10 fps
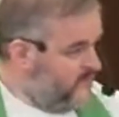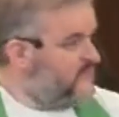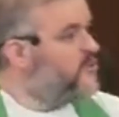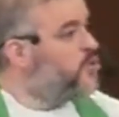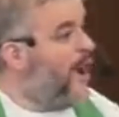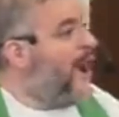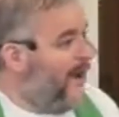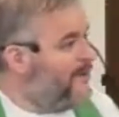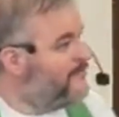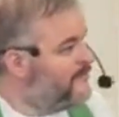
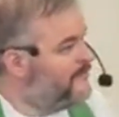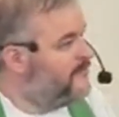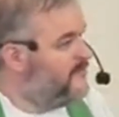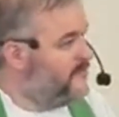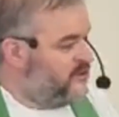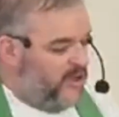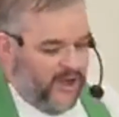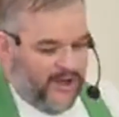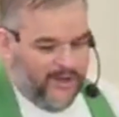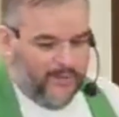try
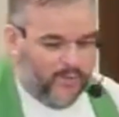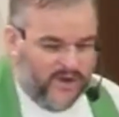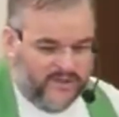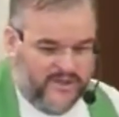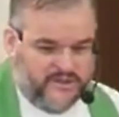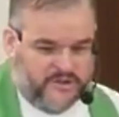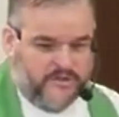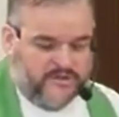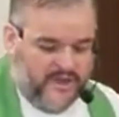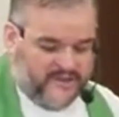to bring these
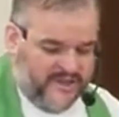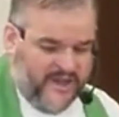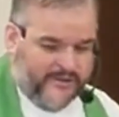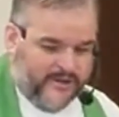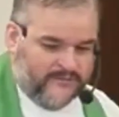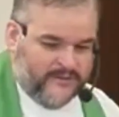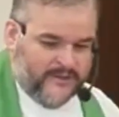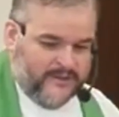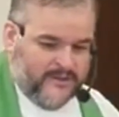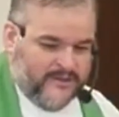two things together.
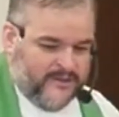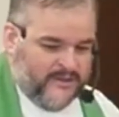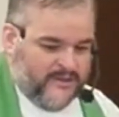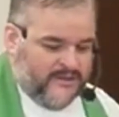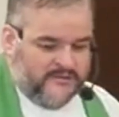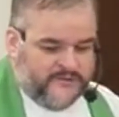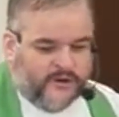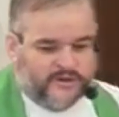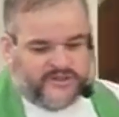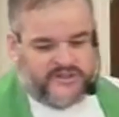The
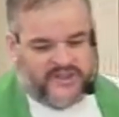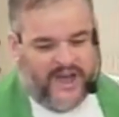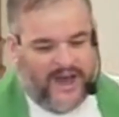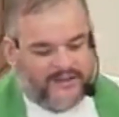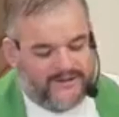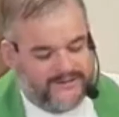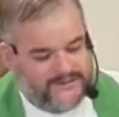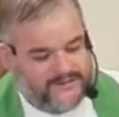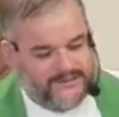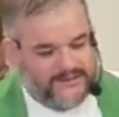first is that